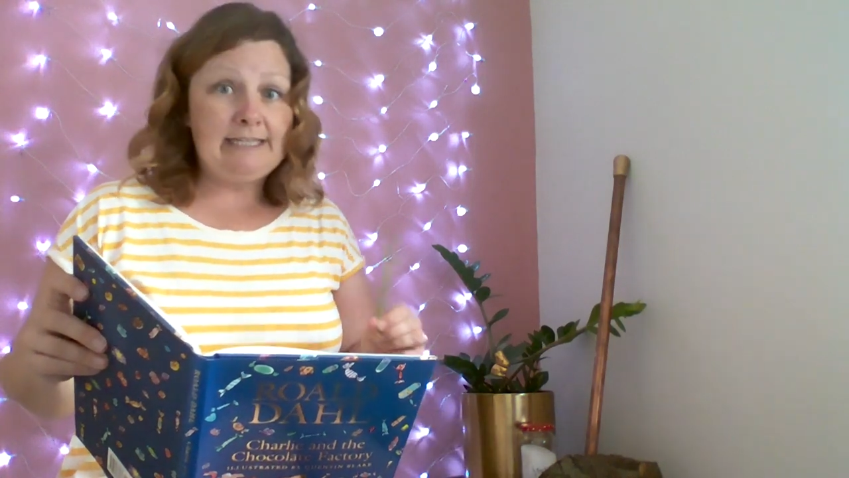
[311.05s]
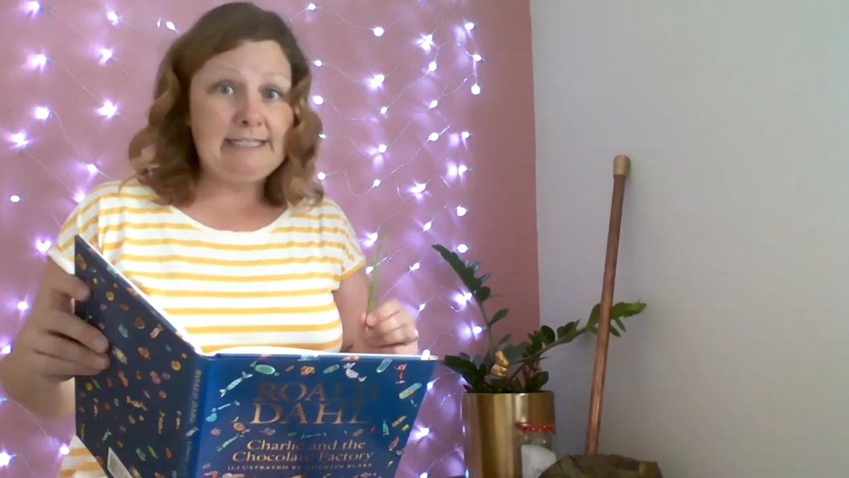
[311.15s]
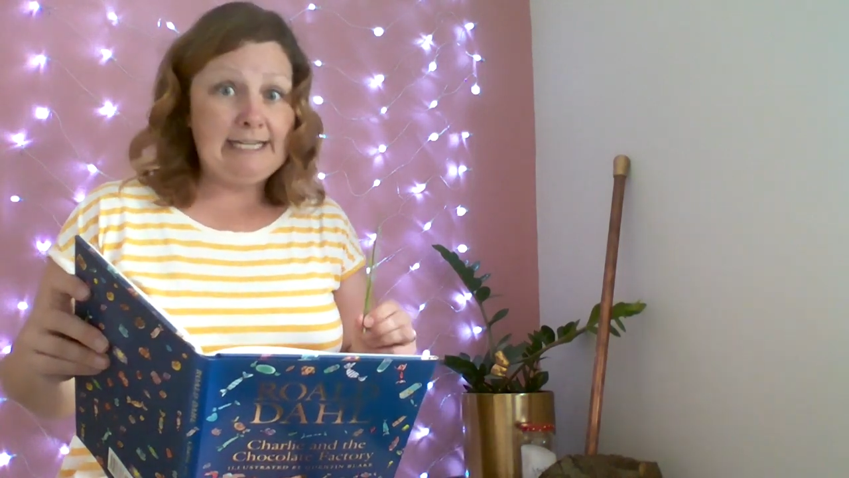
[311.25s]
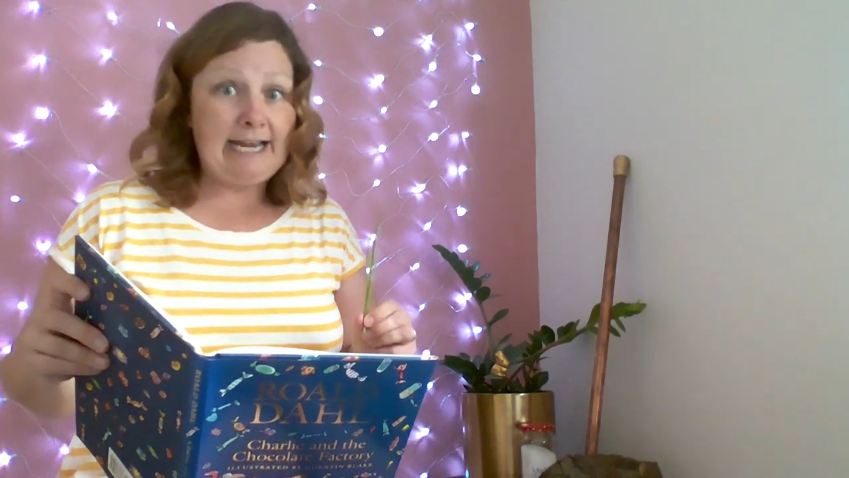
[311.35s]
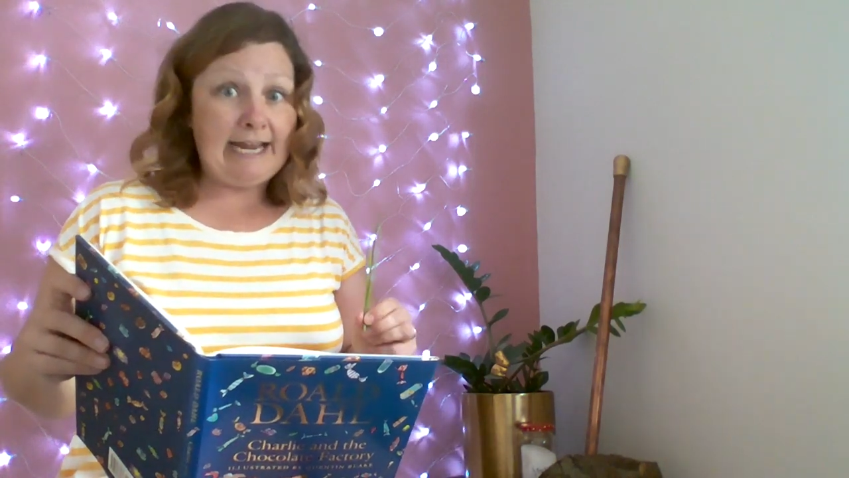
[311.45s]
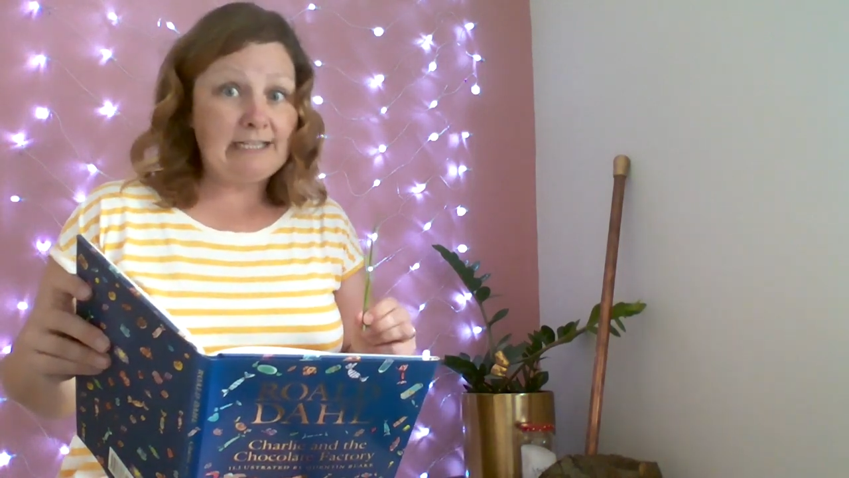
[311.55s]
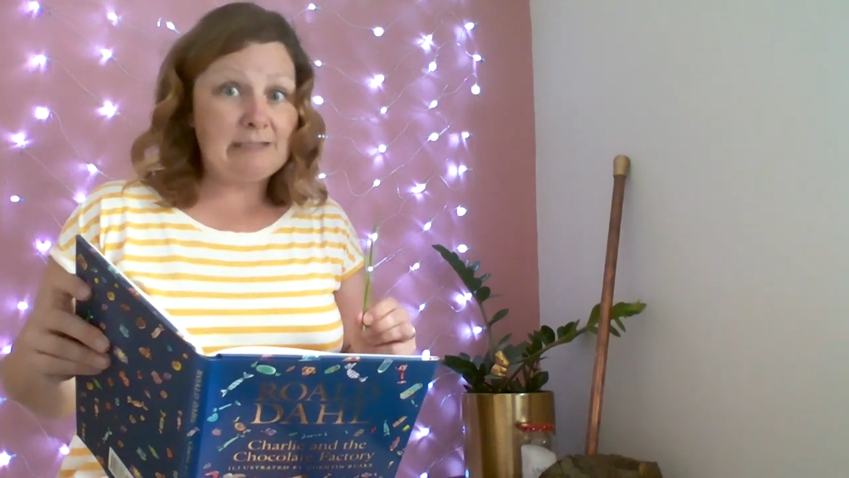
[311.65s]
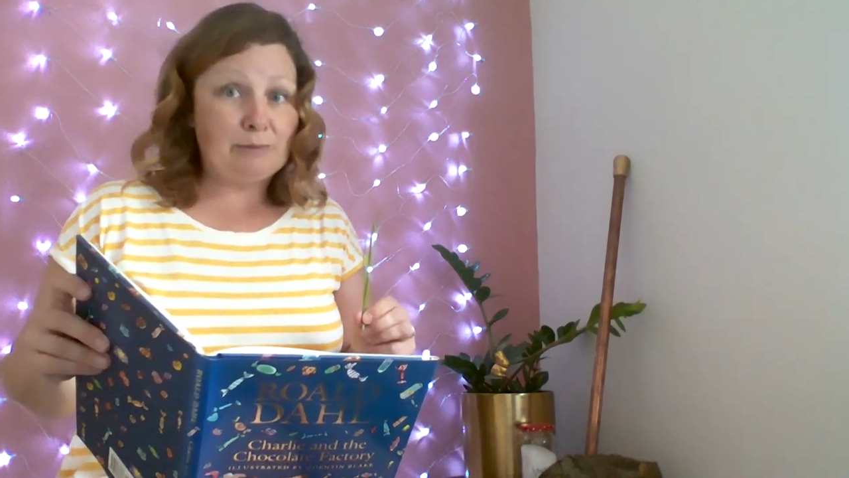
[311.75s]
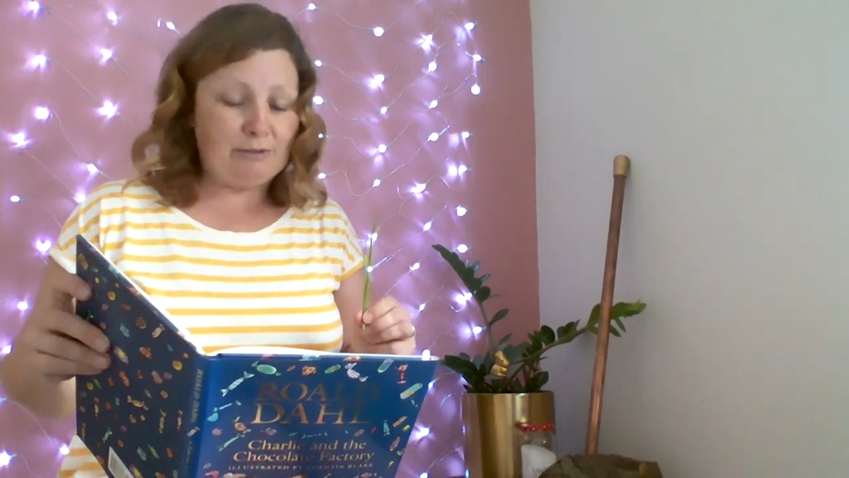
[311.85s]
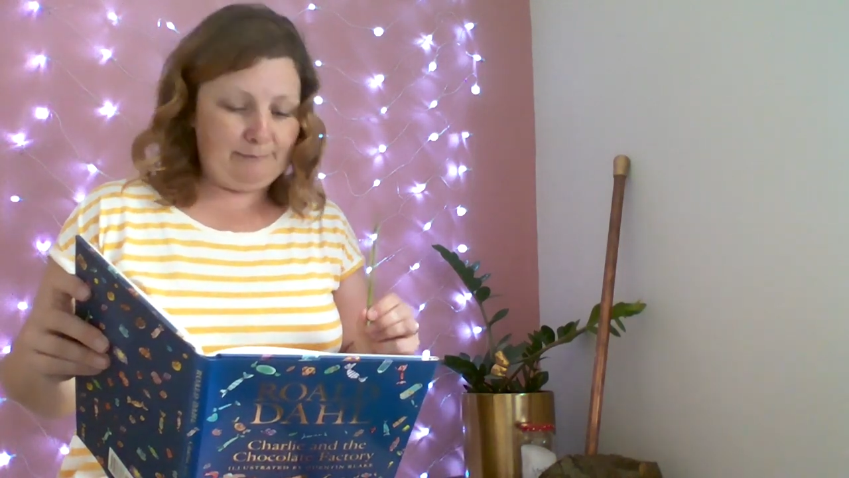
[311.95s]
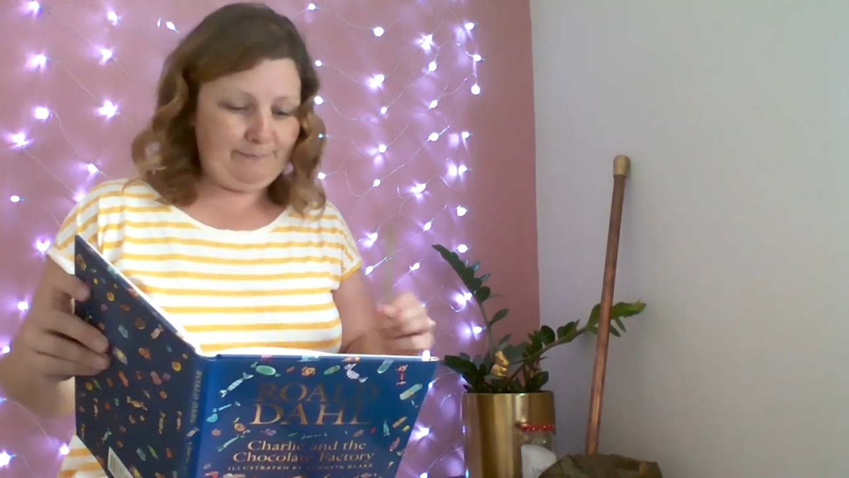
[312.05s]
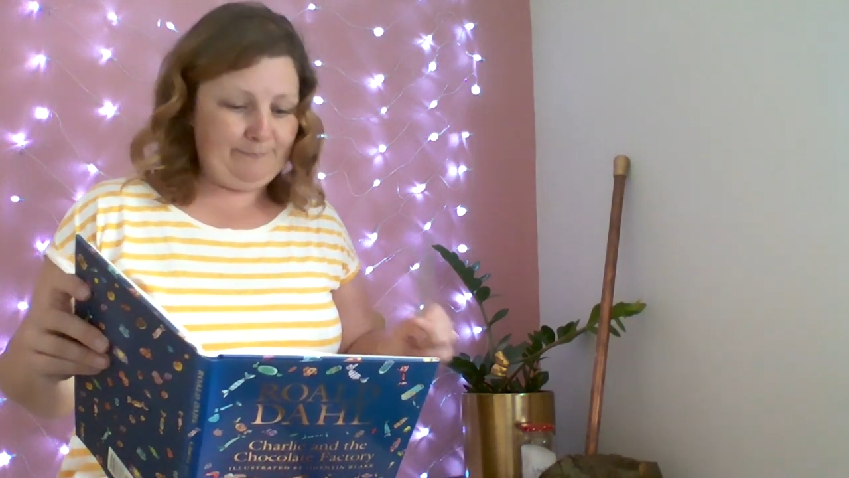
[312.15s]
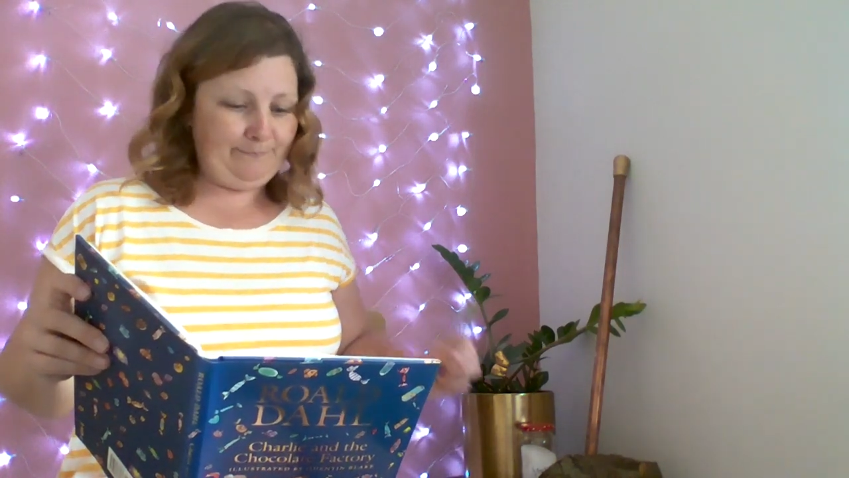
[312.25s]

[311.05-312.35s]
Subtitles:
delectable.